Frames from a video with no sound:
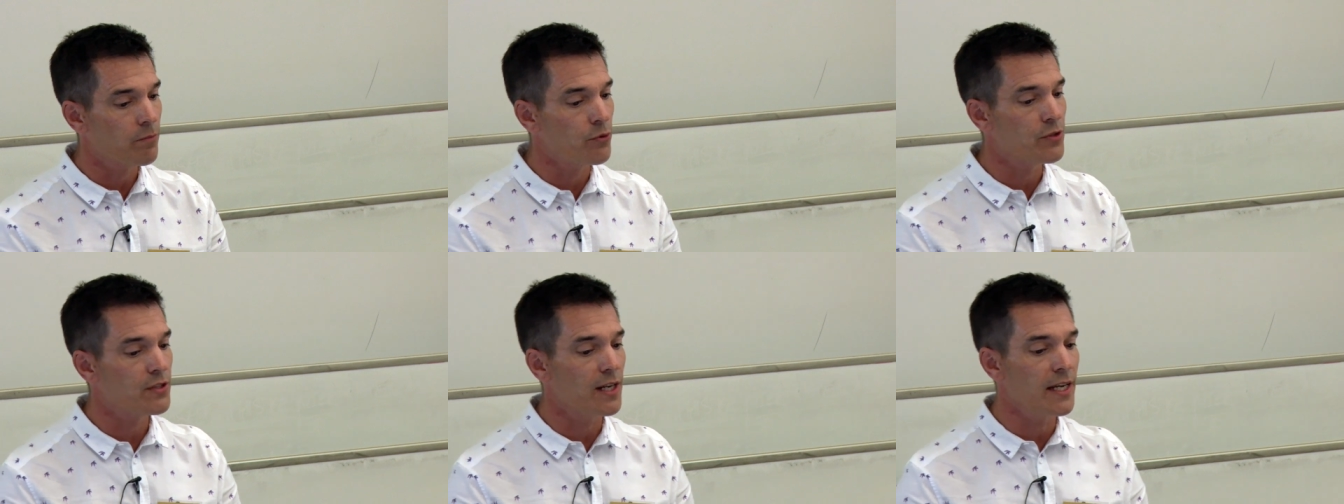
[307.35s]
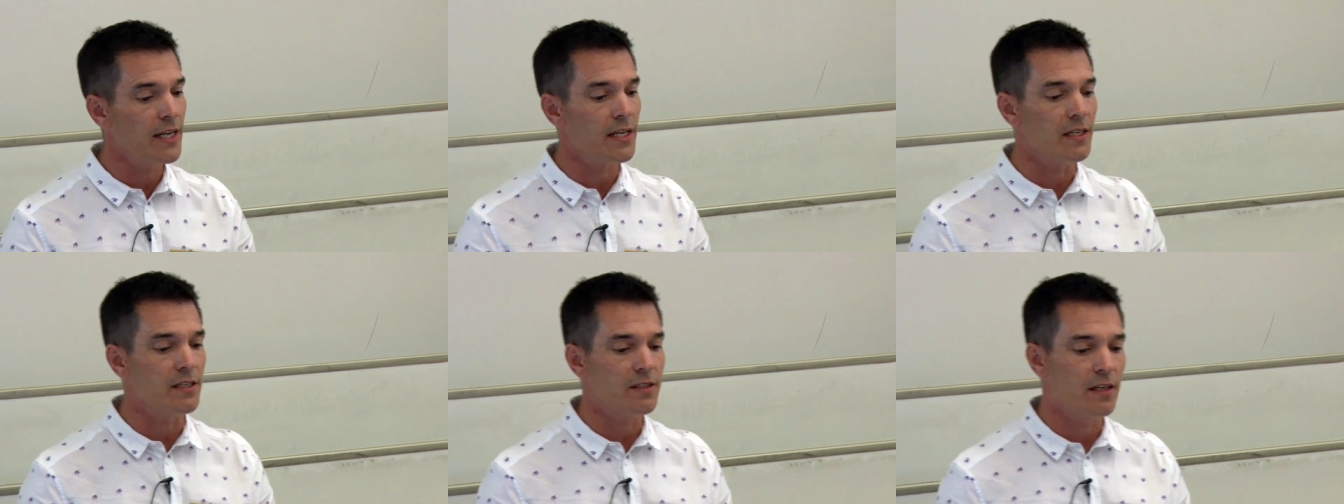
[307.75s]
Bruce
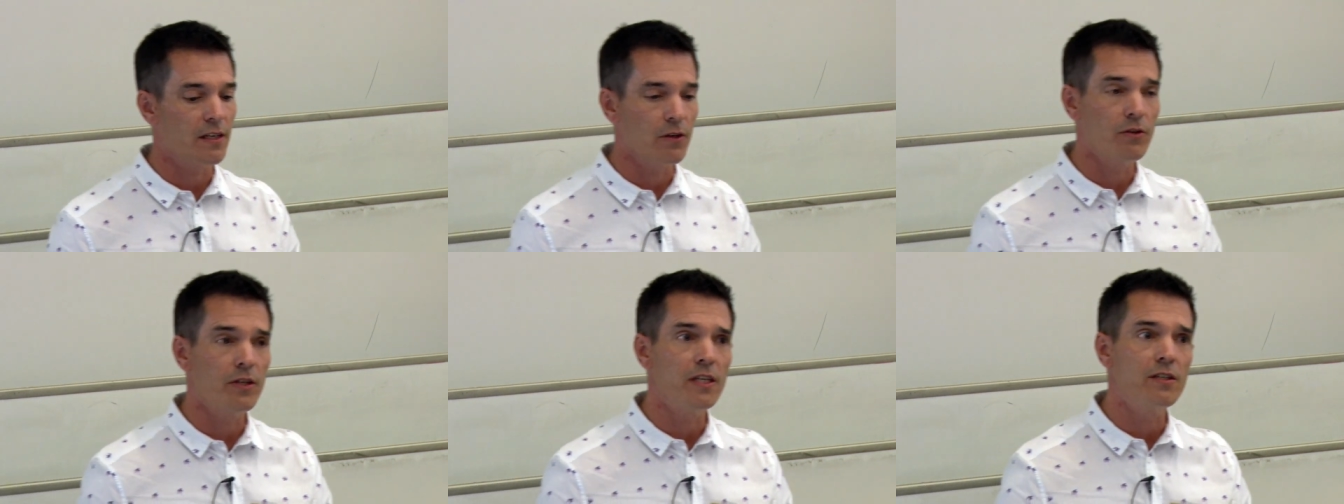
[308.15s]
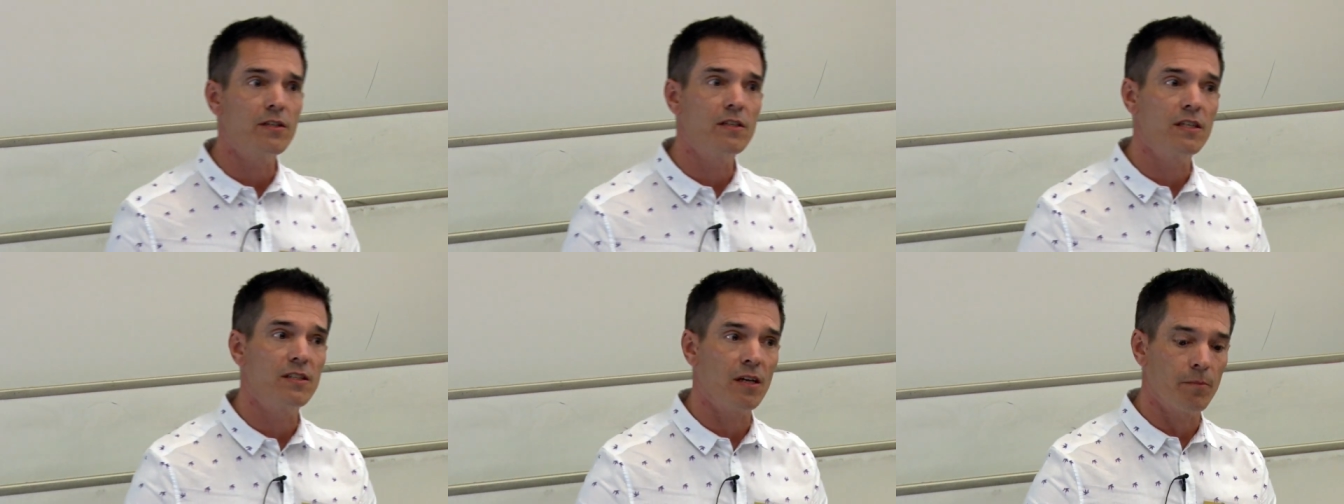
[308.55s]
Lee is and who need
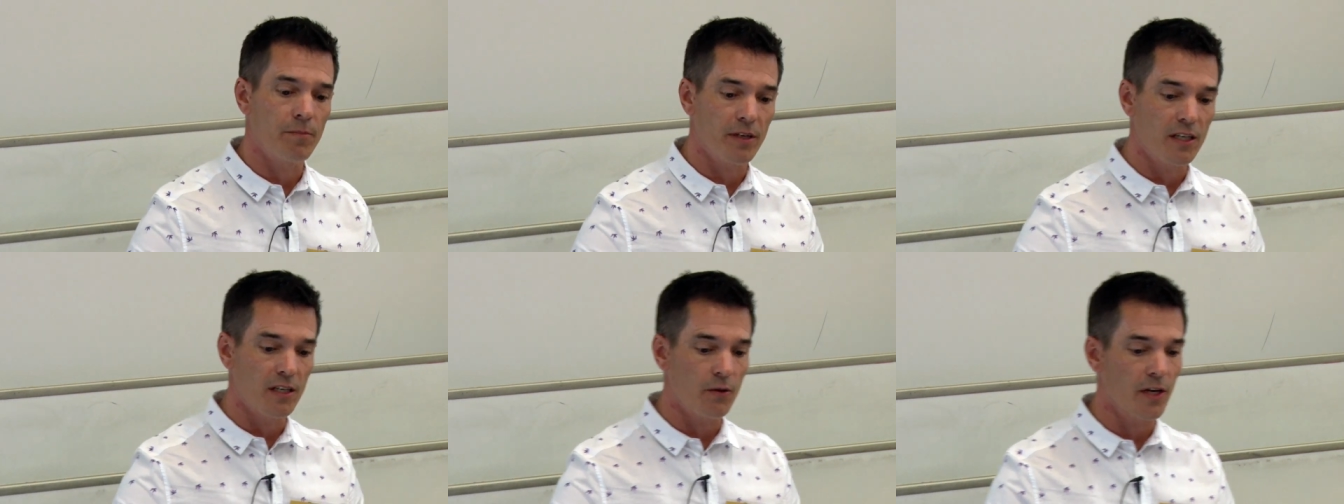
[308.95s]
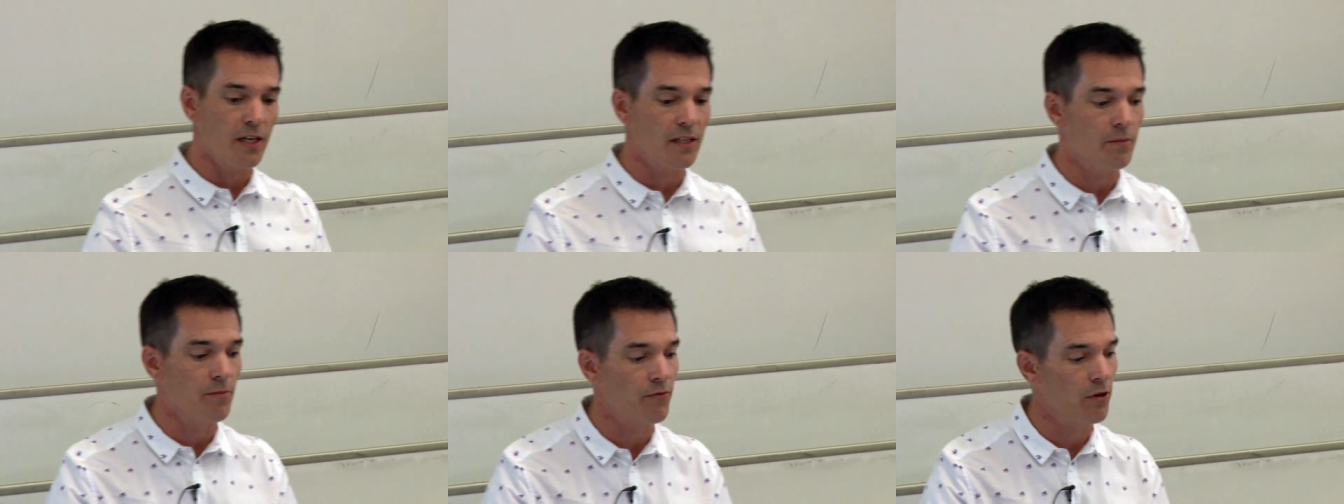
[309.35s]
to
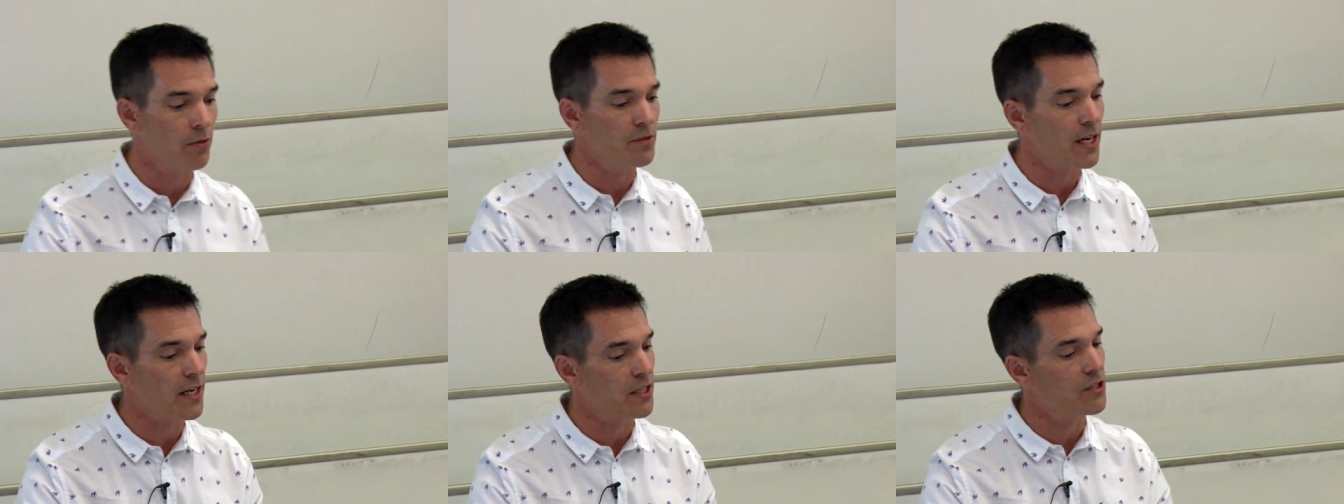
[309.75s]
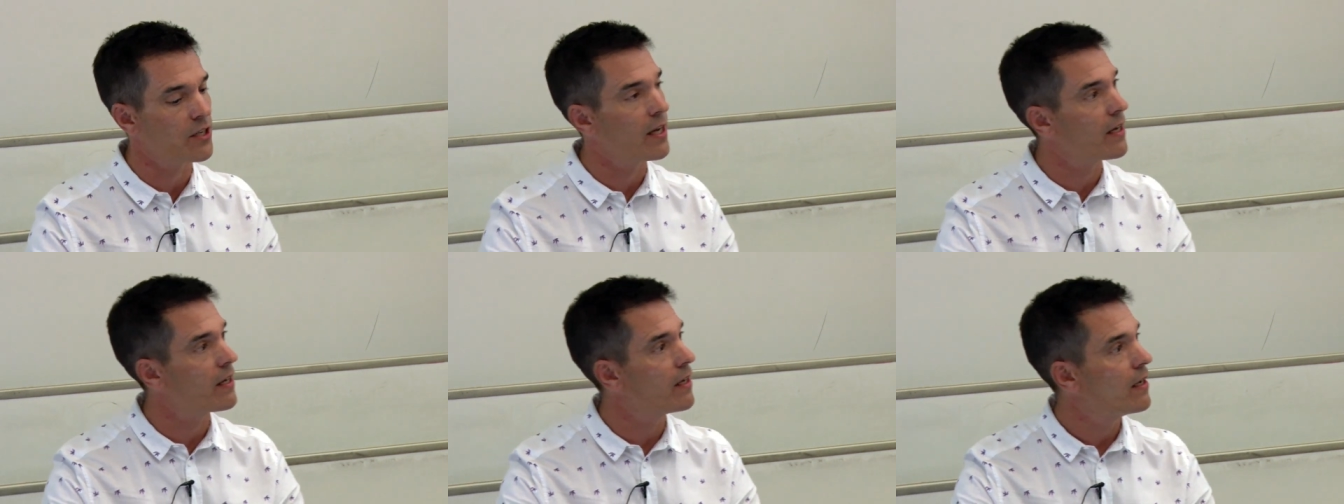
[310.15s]
disambiguate him from Jackie
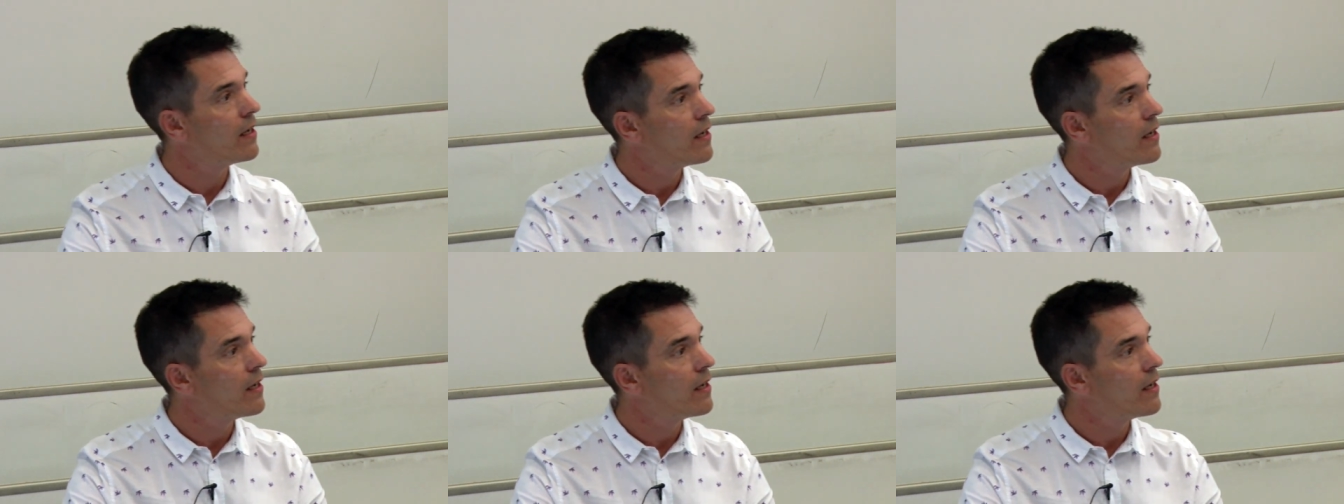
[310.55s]
Chan